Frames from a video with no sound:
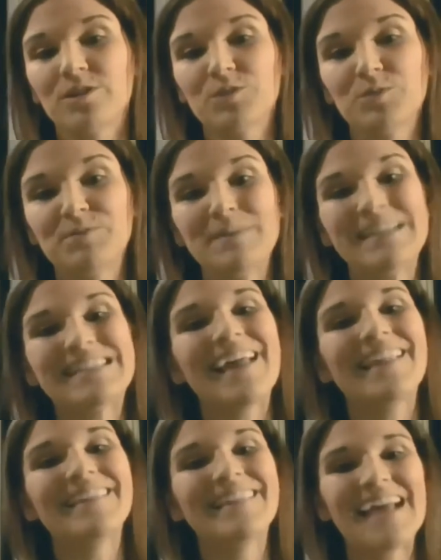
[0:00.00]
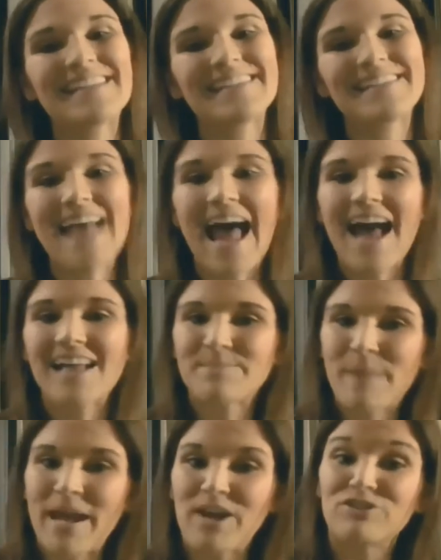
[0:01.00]
which means less
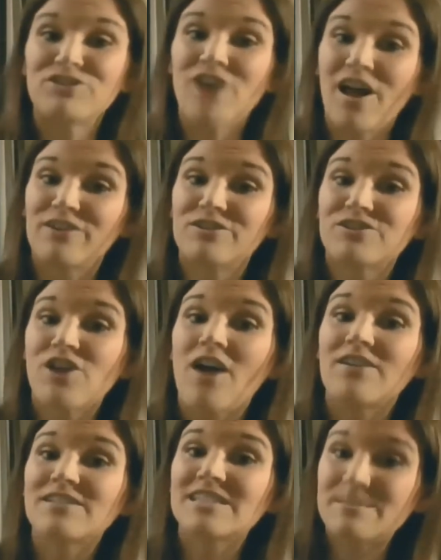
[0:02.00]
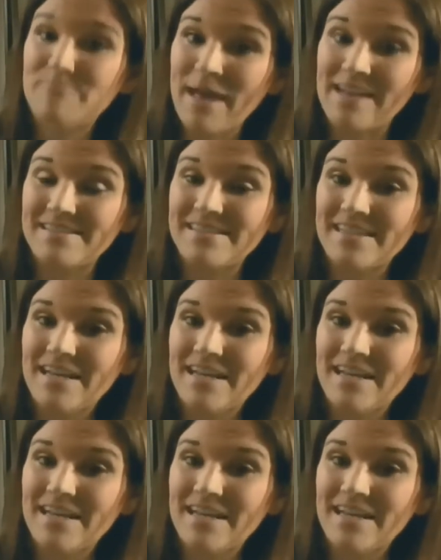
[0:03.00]
taxpayer dollars are spent.